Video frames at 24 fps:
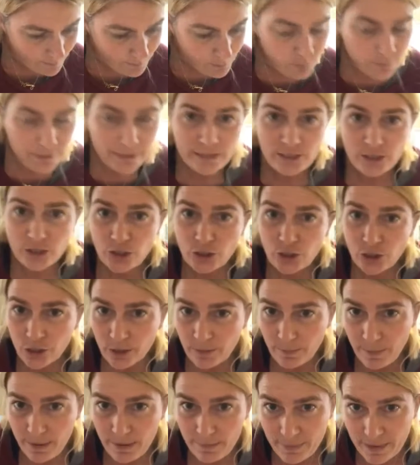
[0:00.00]
going to
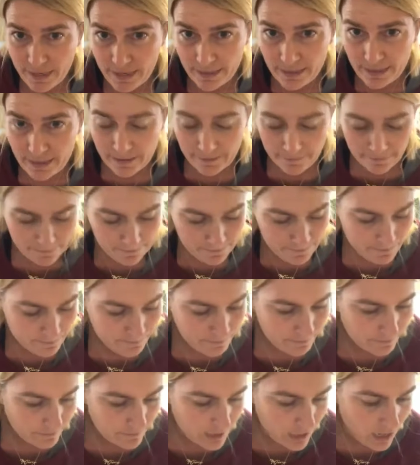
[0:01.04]
cook my bacon.
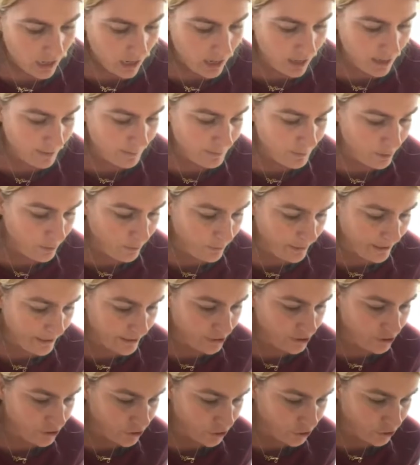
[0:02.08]
I'm
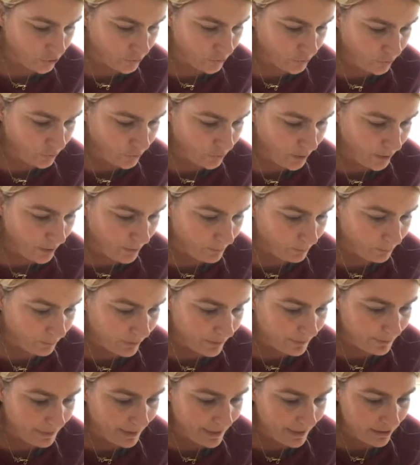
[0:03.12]
going to
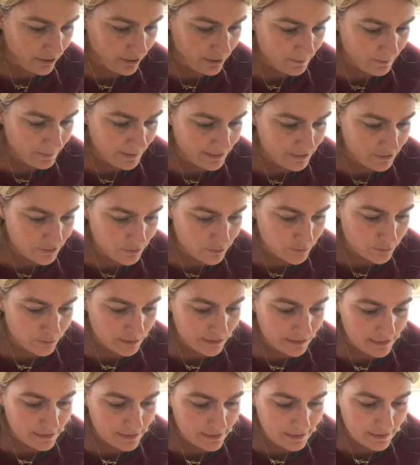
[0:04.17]
prepare my
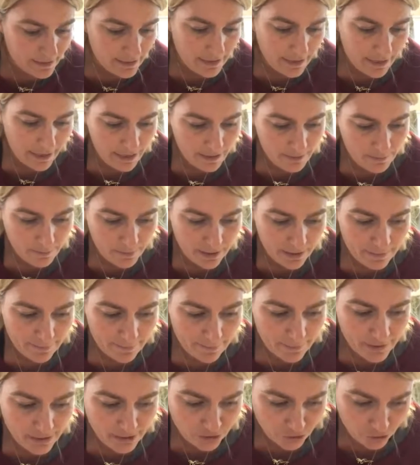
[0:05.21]
zucchini and my
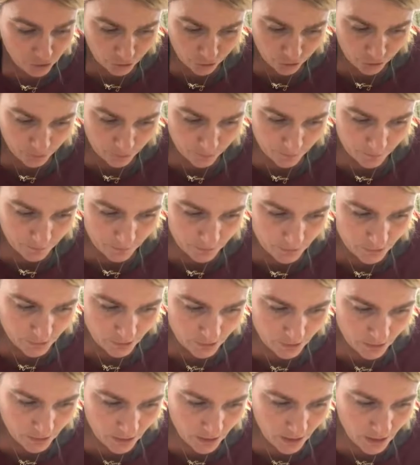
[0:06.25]

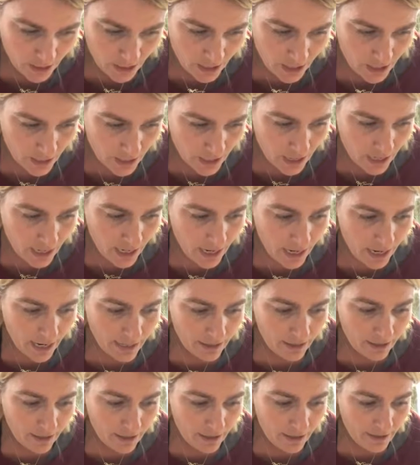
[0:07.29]
mushrooms.
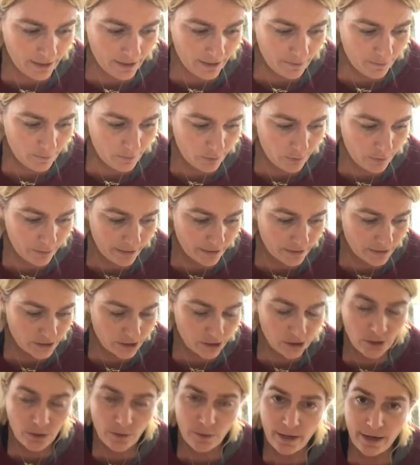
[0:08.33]
And I am going to
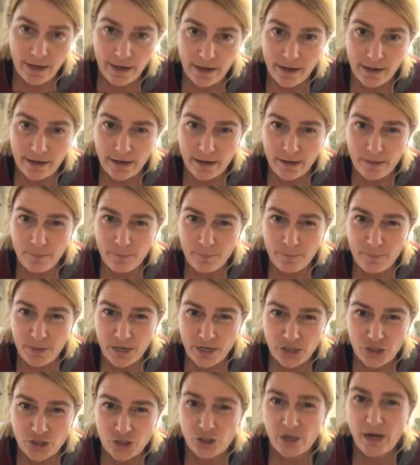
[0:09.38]
go ahead and
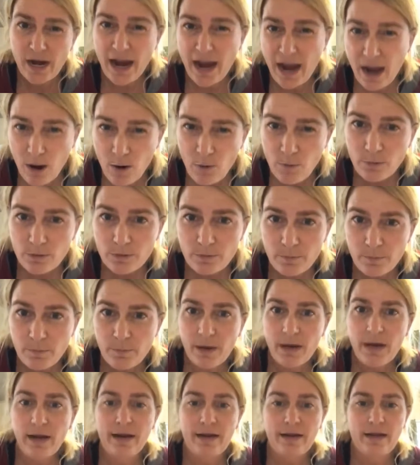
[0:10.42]
measure out
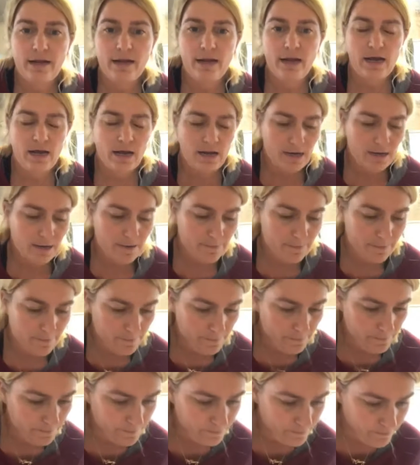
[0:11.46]
my, I'm